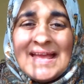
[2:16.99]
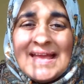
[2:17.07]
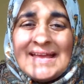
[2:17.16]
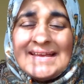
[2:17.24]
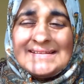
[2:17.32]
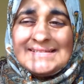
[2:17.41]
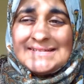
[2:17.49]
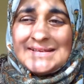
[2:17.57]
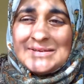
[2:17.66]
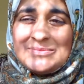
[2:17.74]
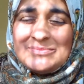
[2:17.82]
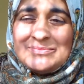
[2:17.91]
And
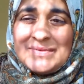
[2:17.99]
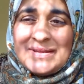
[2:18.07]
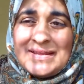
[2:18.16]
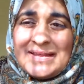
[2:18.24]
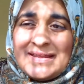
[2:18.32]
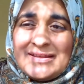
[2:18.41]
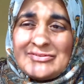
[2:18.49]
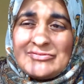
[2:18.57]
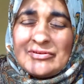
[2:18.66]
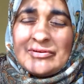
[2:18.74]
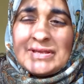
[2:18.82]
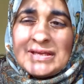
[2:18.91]

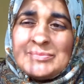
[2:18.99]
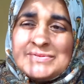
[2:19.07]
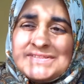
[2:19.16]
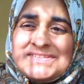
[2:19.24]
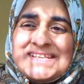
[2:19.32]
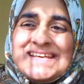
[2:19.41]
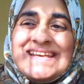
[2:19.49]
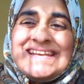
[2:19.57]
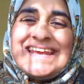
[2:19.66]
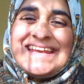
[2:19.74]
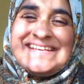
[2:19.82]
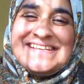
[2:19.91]
growing up as a
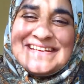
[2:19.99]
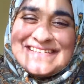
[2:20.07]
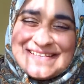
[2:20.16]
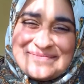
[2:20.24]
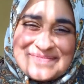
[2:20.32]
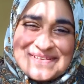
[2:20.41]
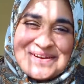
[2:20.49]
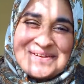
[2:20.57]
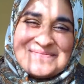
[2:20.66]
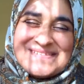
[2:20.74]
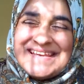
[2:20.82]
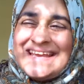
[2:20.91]
teenager,
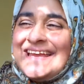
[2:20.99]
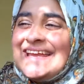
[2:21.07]
sometimes